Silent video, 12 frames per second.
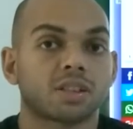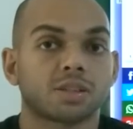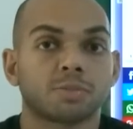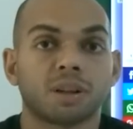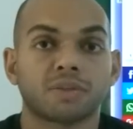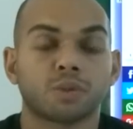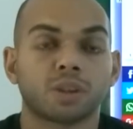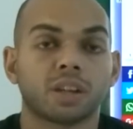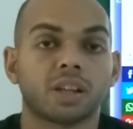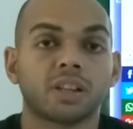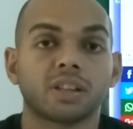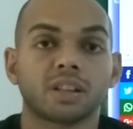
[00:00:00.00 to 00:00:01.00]
smartphone
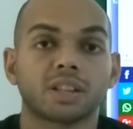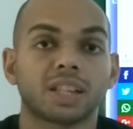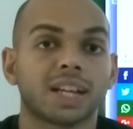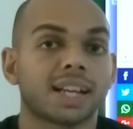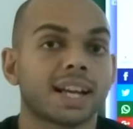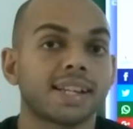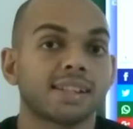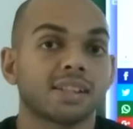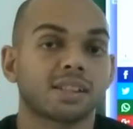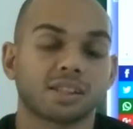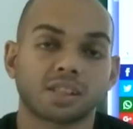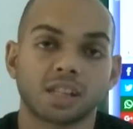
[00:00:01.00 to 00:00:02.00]
in India that has a
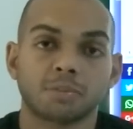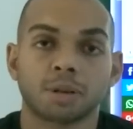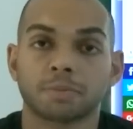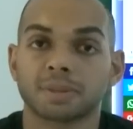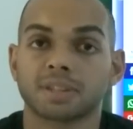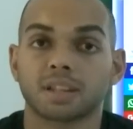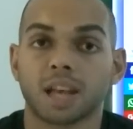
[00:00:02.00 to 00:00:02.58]
16 megapixel